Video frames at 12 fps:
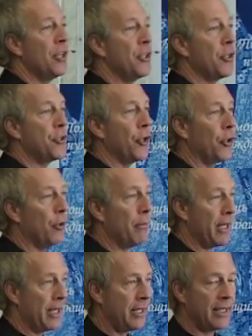
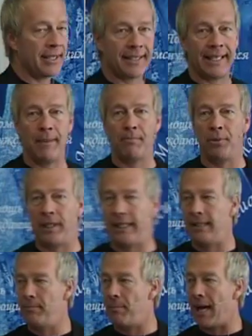determined
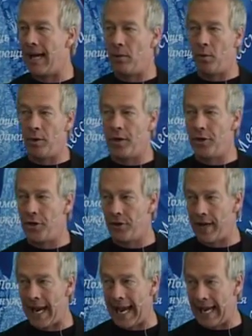simply by where
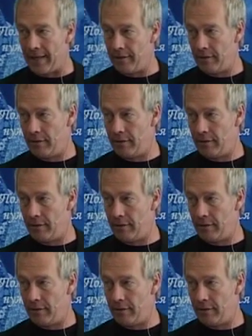you're at.